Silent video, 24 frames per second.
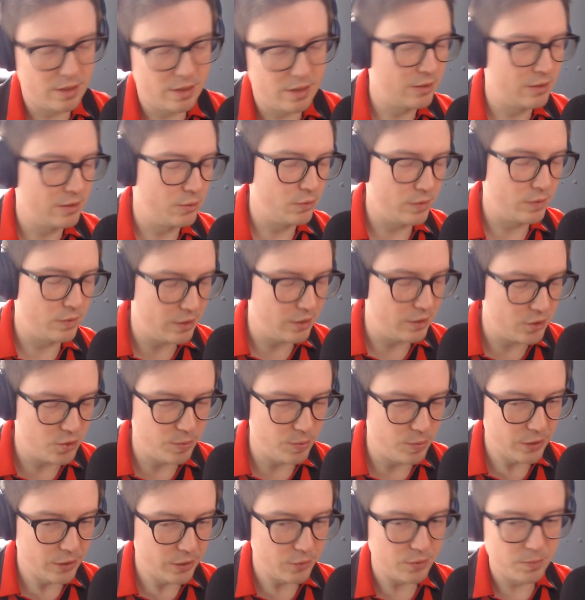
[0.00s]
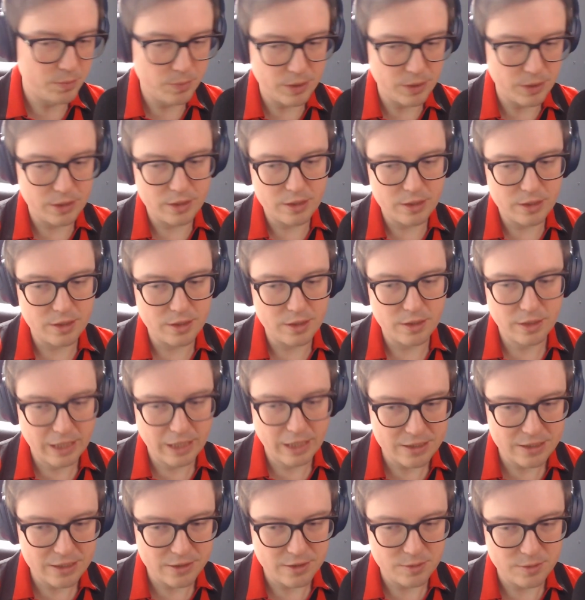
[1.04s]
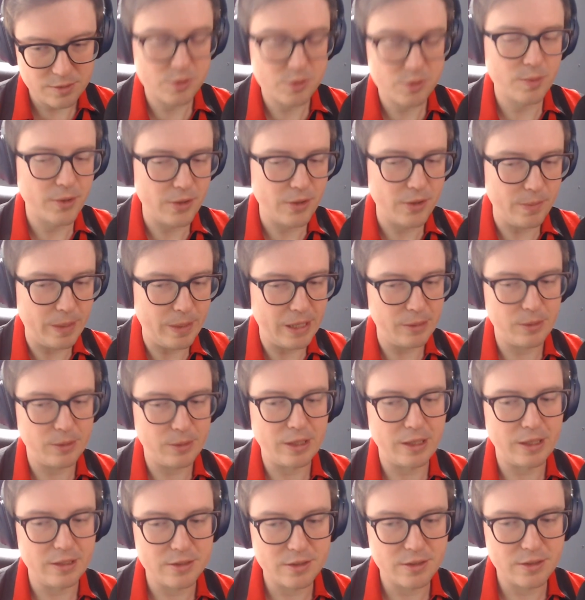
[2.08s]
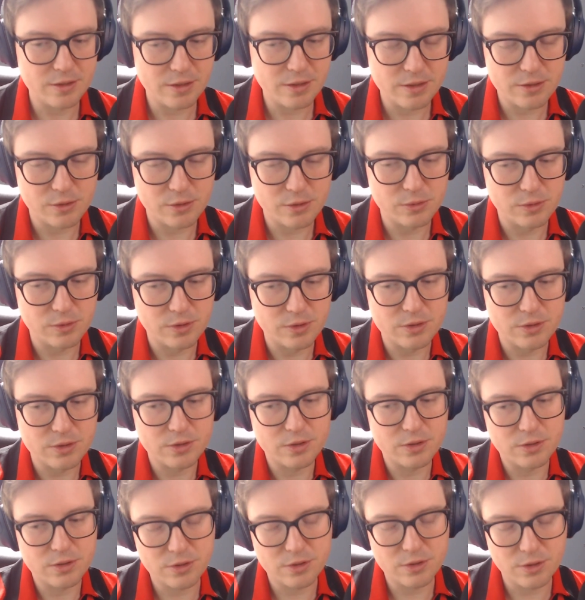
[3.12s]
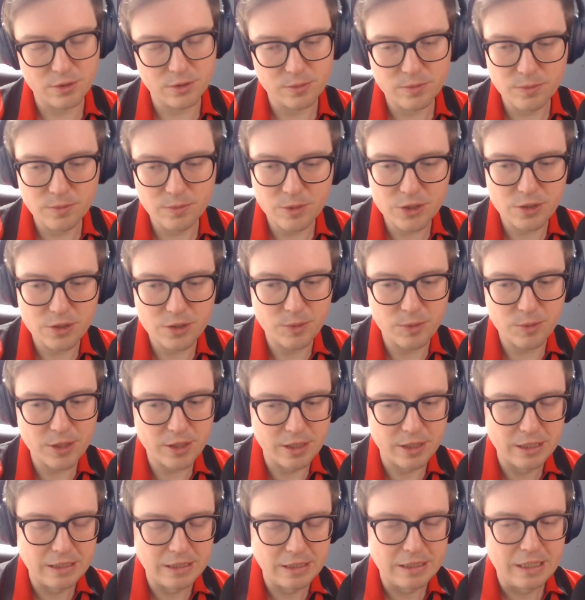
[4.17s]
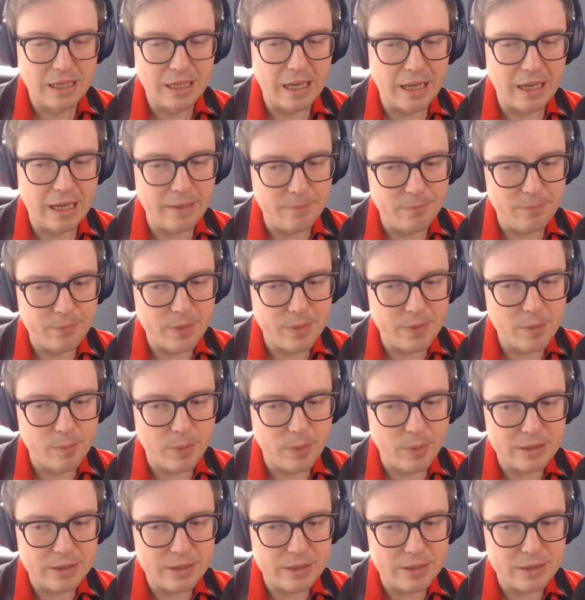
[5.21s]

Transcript: I don't think it should be allowed, but the Cats seems to be out the bag with that, so there's not much that can be done.